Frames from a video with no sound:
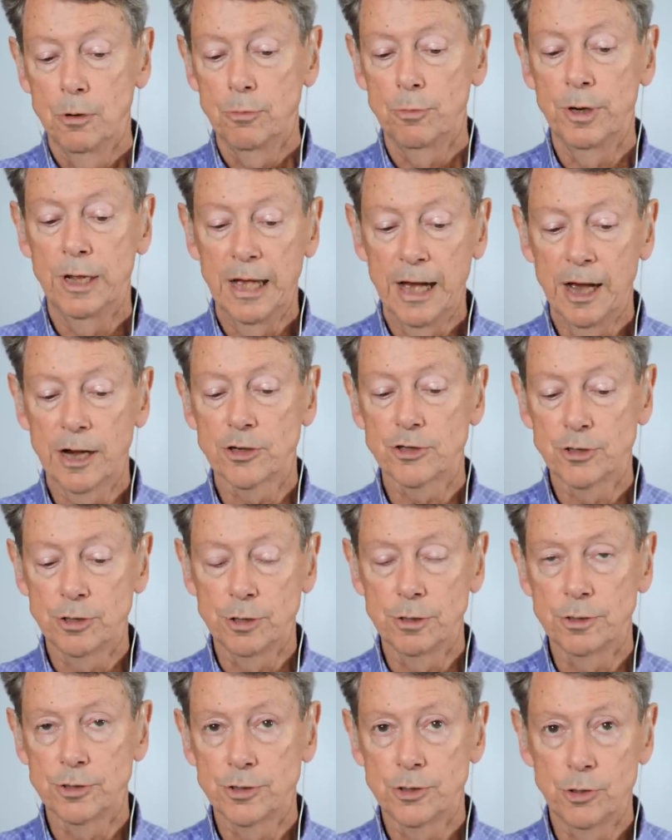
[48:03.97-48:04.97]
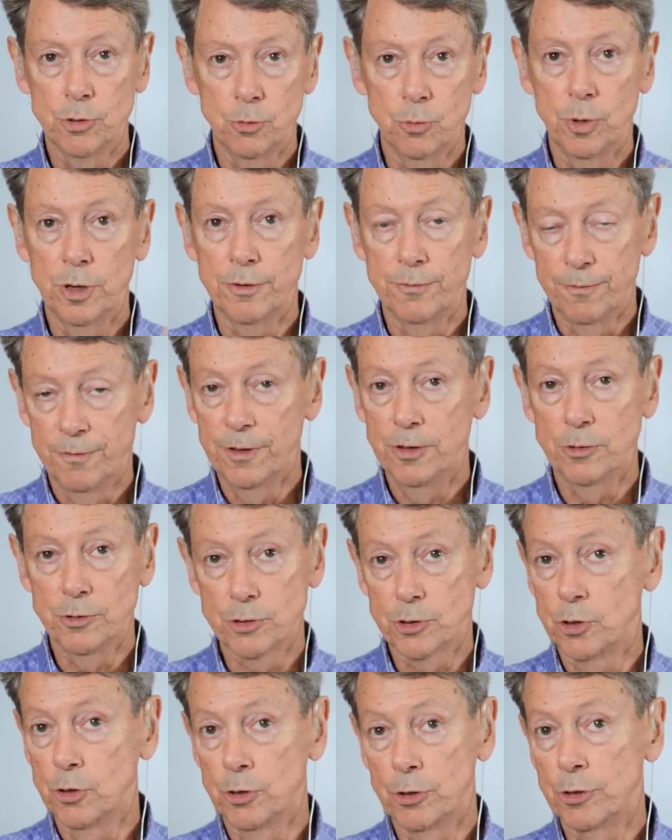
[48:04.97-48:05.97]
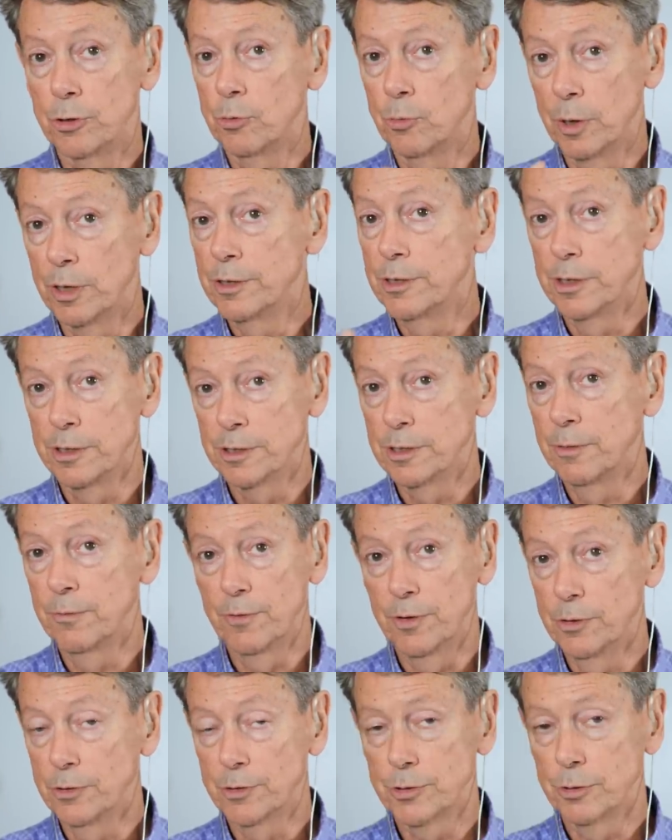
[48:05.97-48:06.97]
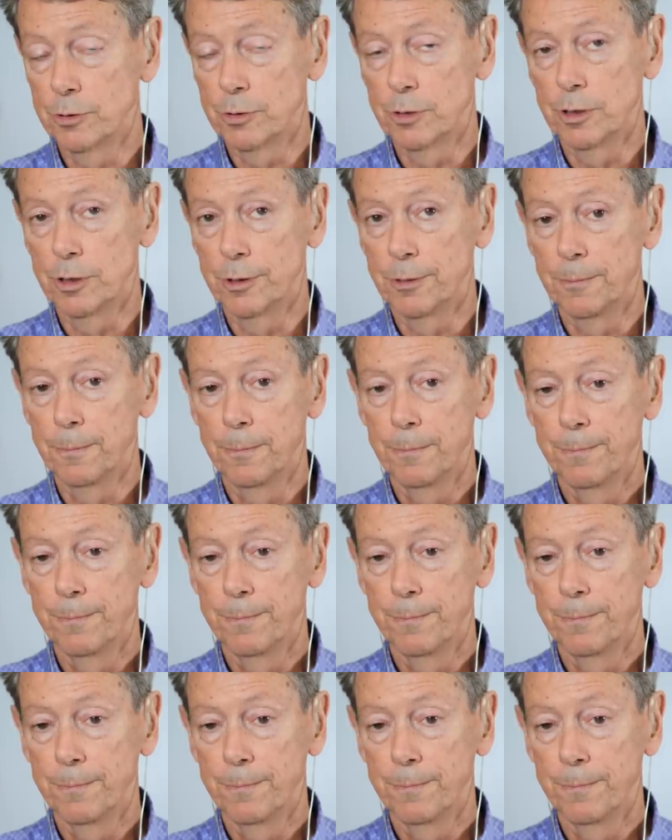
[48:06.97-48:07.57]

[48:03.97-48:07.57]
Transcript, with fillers: reactions to what feels good or what doesn't feel so good.